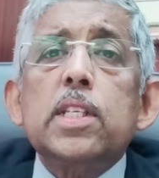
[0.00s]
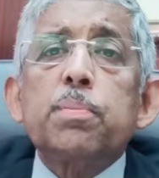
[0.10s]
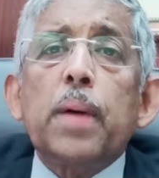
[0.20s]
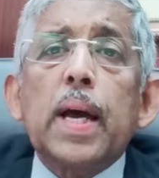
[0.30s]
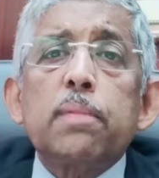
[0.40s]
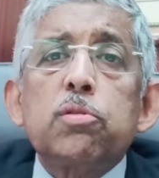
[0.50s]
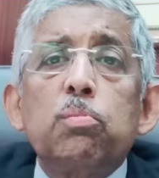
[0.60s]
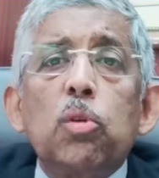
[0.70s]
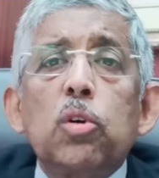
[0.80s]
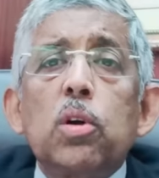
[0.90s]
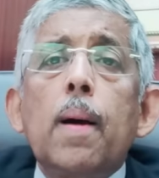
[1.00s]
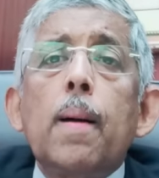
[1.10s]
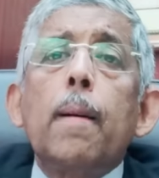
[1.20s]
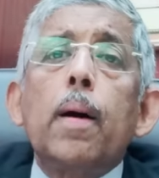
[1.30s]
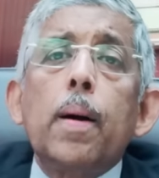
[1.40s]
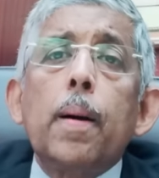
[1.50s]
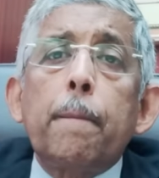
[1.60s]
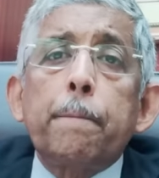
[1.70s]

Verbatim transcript: is perhaps more uh,